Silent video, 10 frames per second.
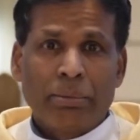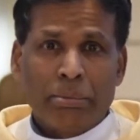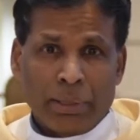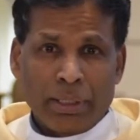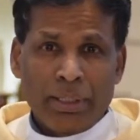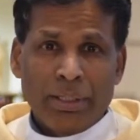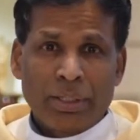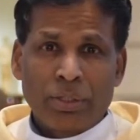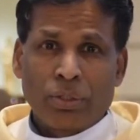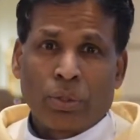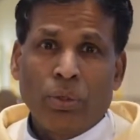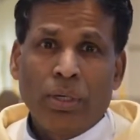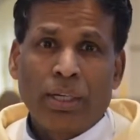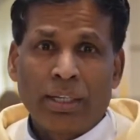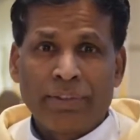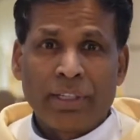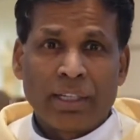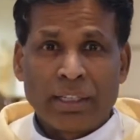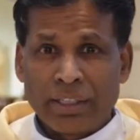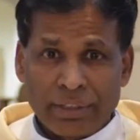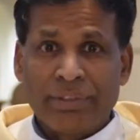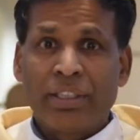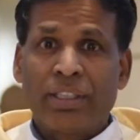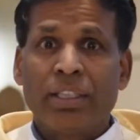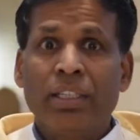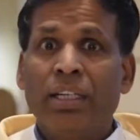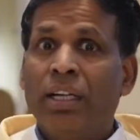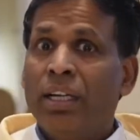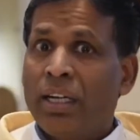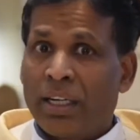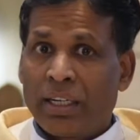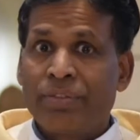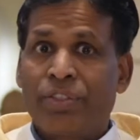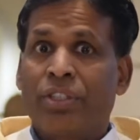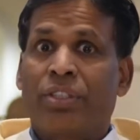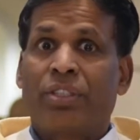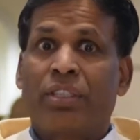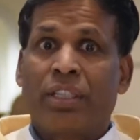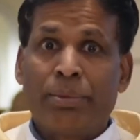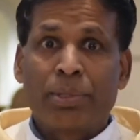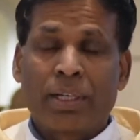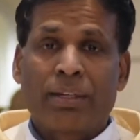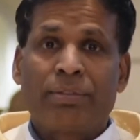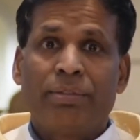blood, soul, and divinity of Jesus himself